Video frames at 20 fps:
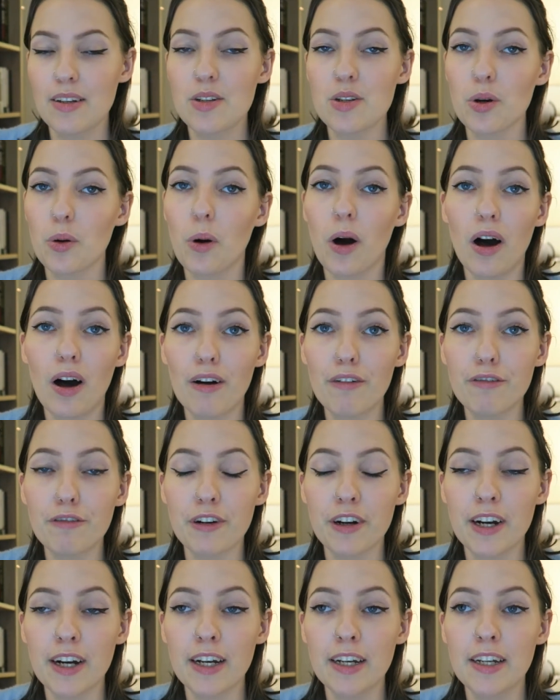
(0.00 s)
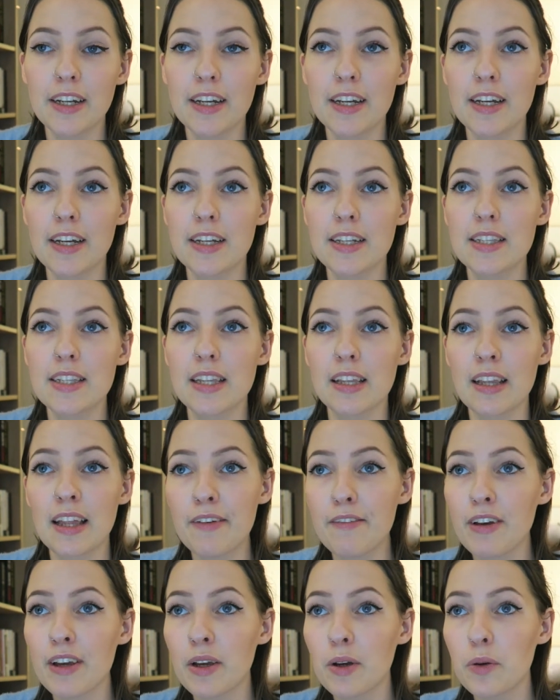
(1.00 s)
And so Offred is
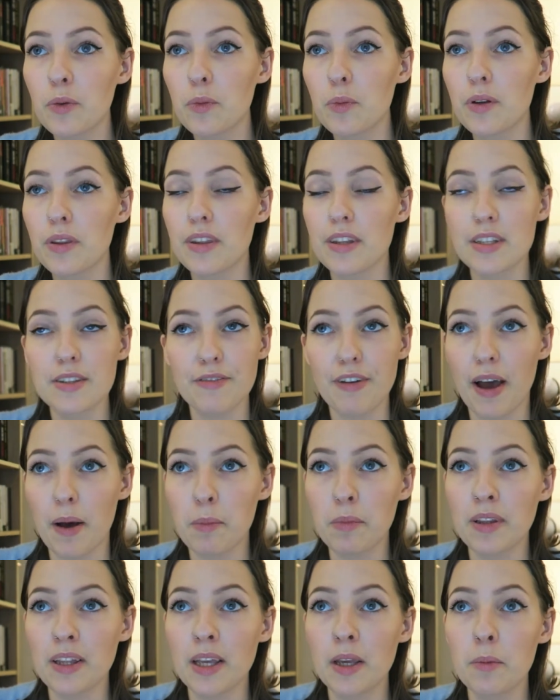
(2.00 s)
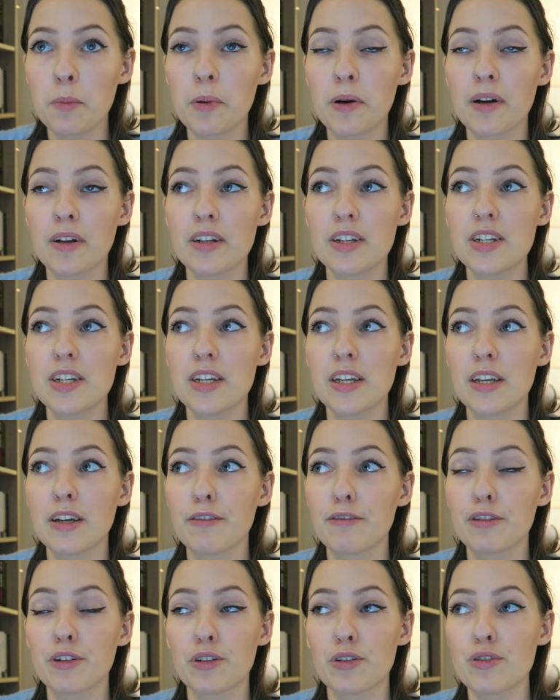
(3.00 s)
living with this family, but she
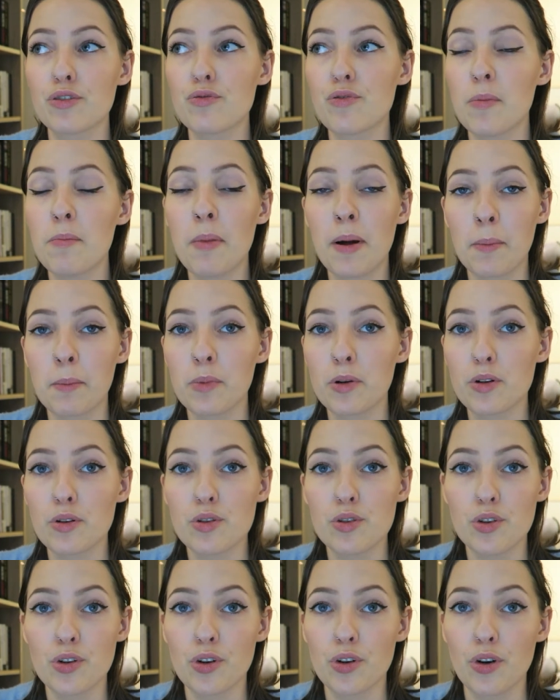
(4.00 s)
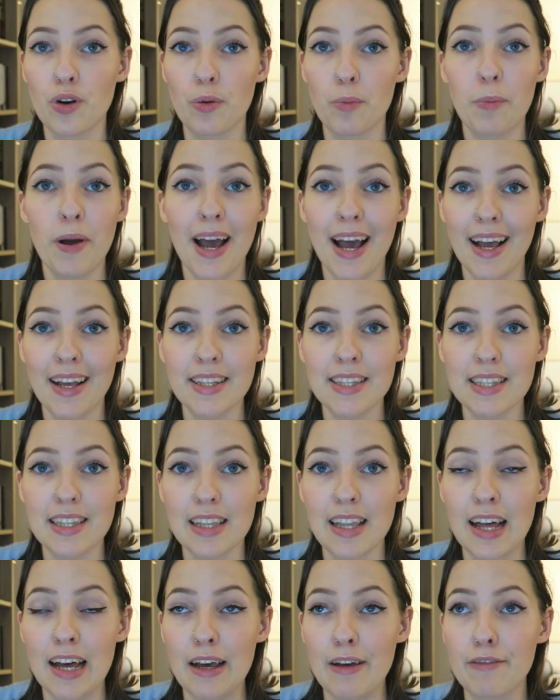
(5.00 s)
of course remembers her past
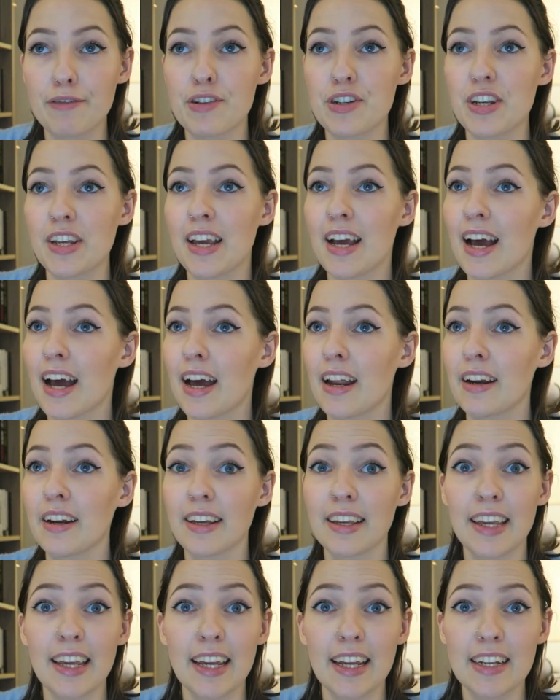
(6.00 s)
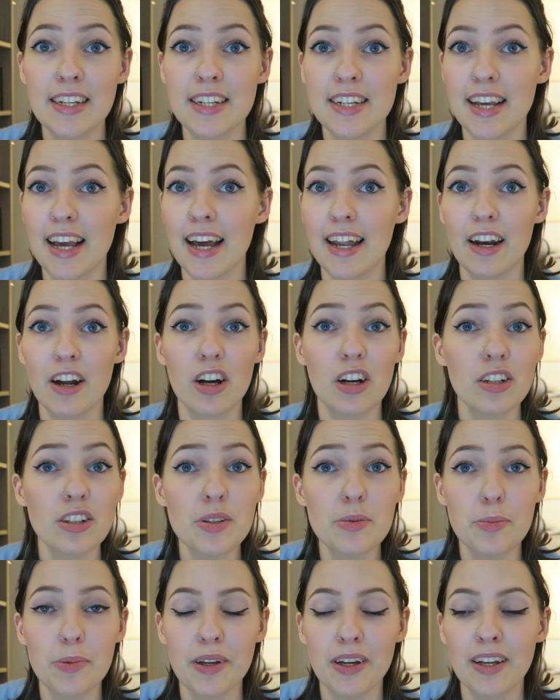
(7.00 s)
life. She had a kid, she had a
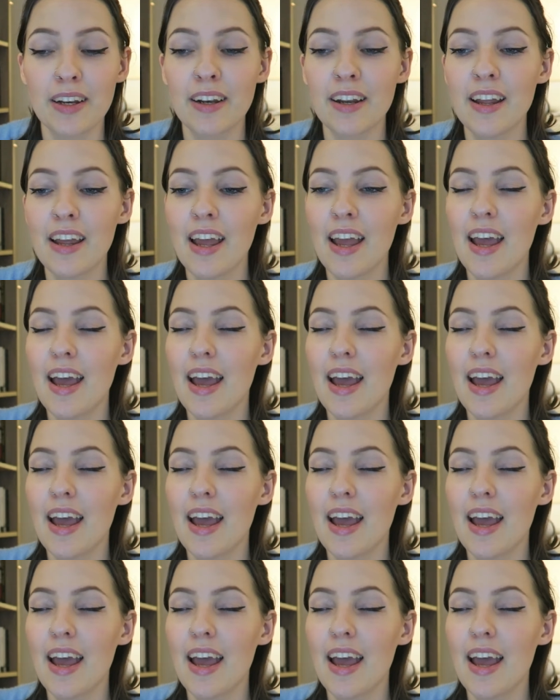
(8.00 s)
husband.